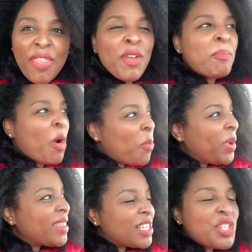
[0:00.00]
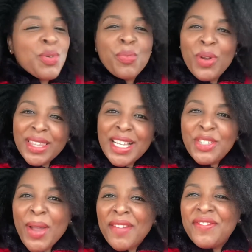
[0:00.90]
the moment that you realize
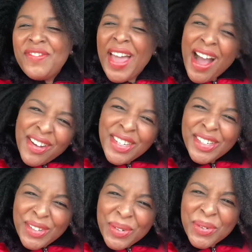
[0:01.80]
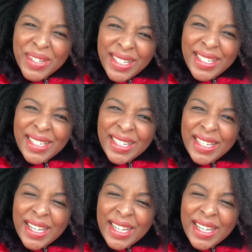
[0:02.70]
you have value, Queen,